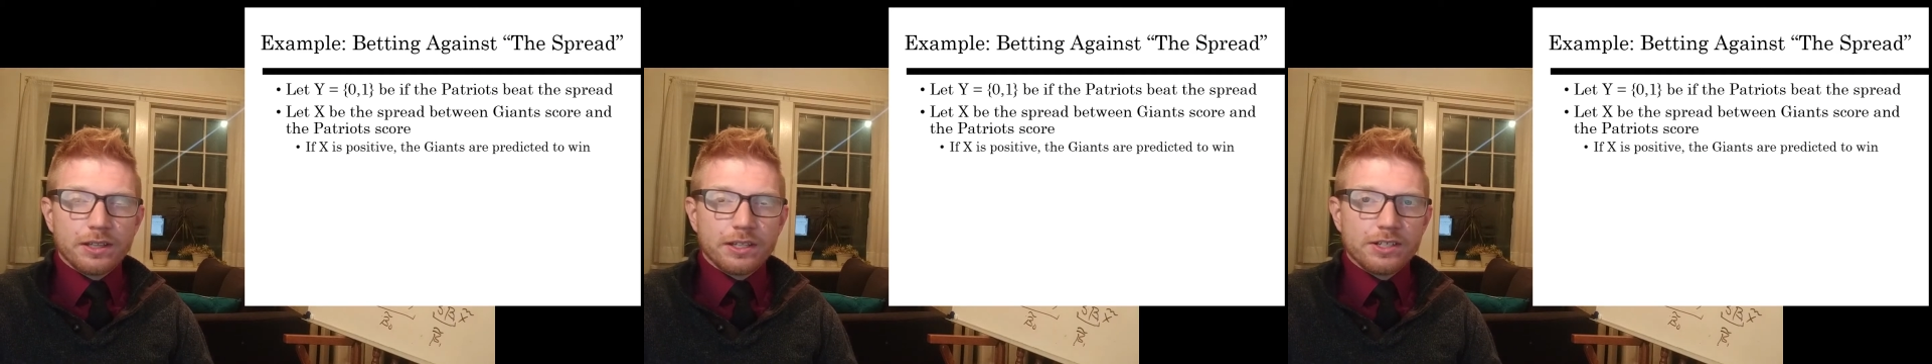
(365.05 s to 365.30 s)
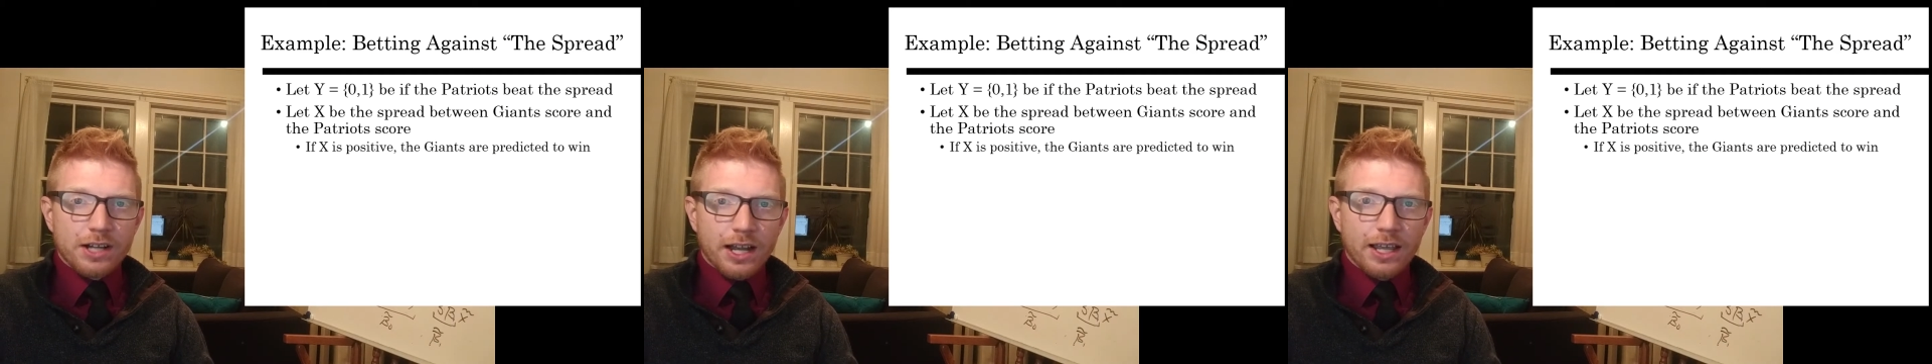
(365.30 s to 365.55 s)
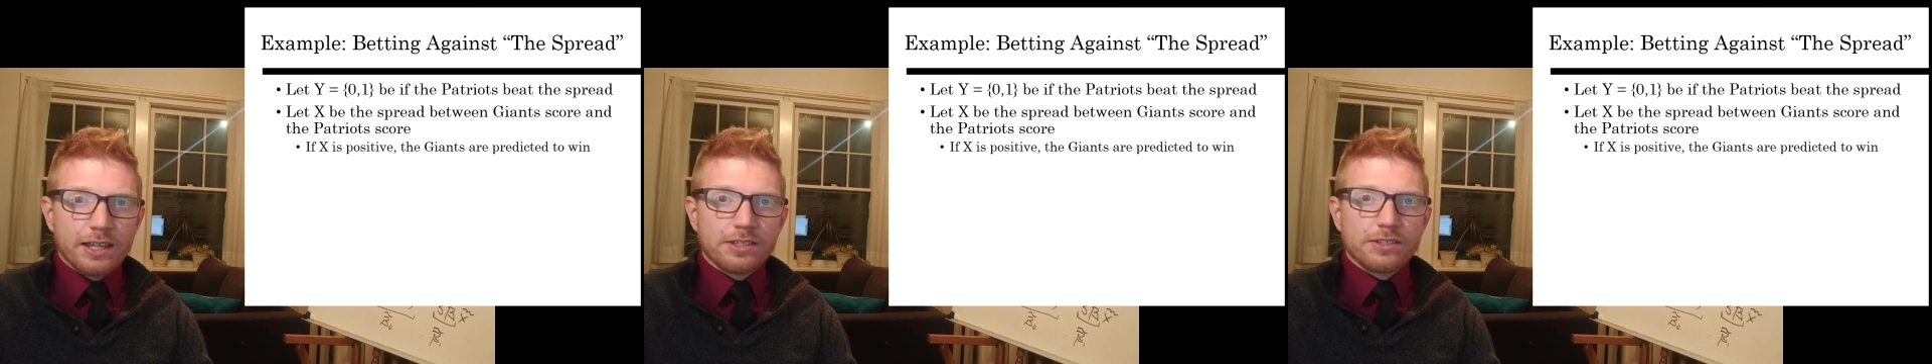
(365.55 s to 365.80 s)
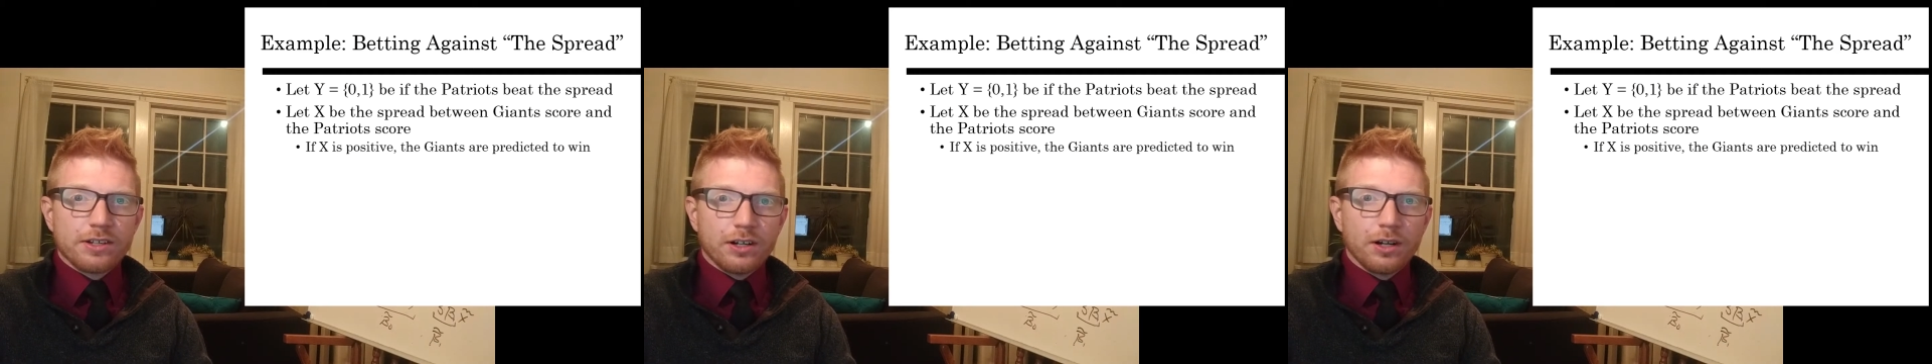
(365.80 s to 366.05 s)
the
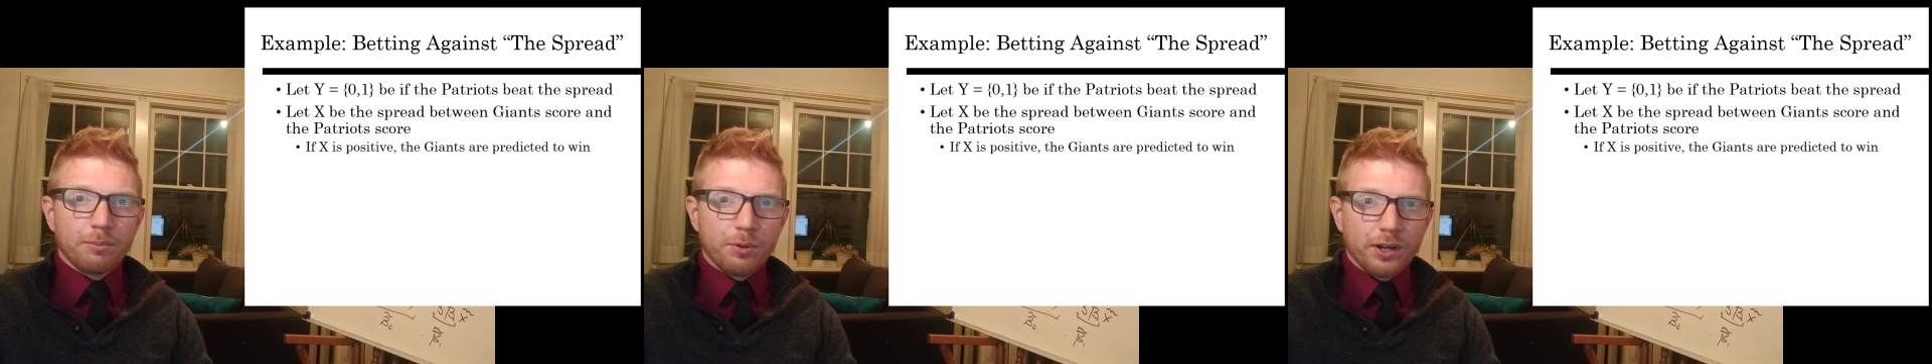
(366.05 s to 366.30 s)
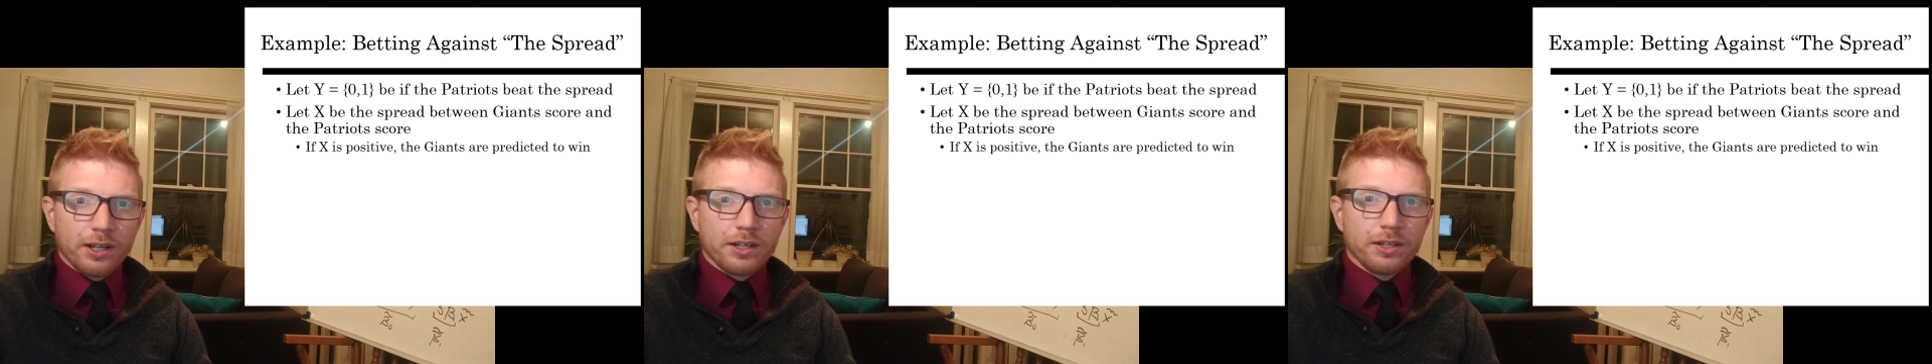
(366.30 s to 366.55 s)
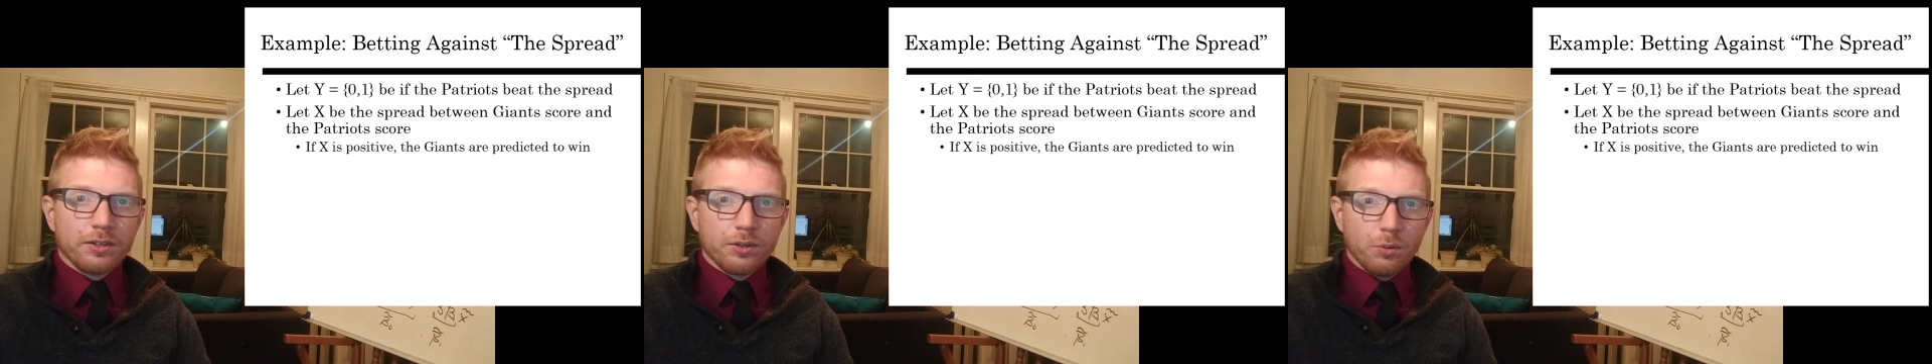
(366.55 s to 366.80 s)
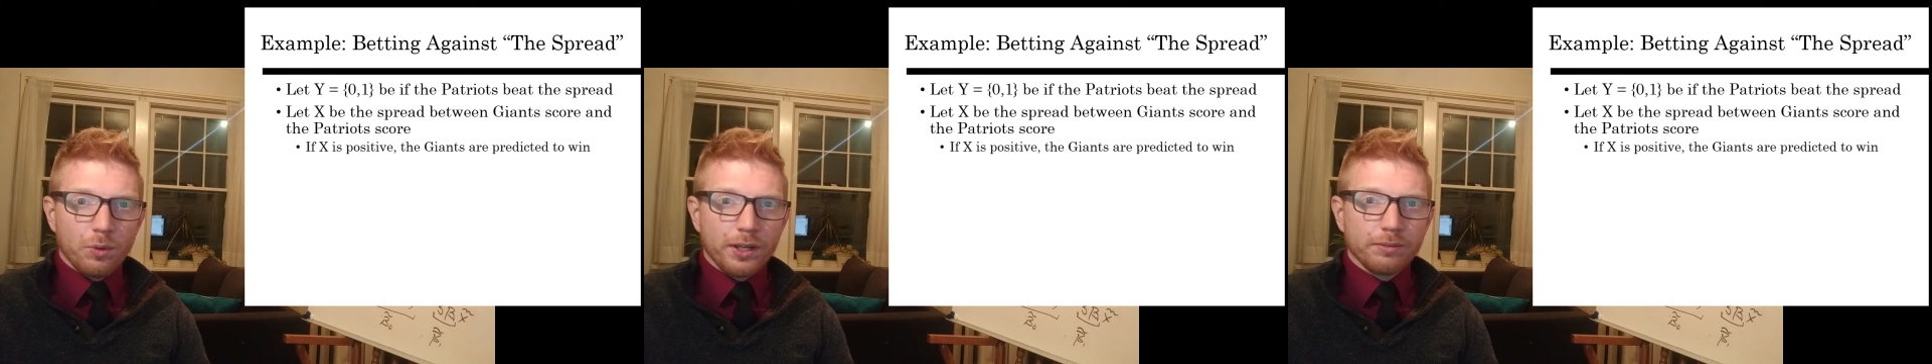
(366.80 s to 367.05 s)
Giants are predicted
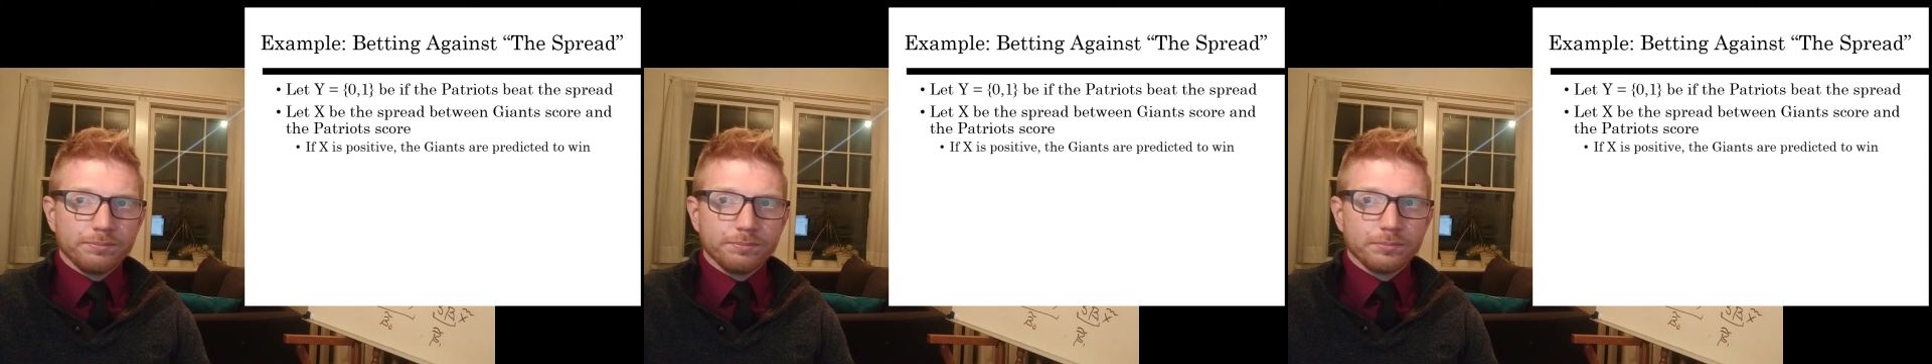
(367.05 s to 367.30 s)
to win.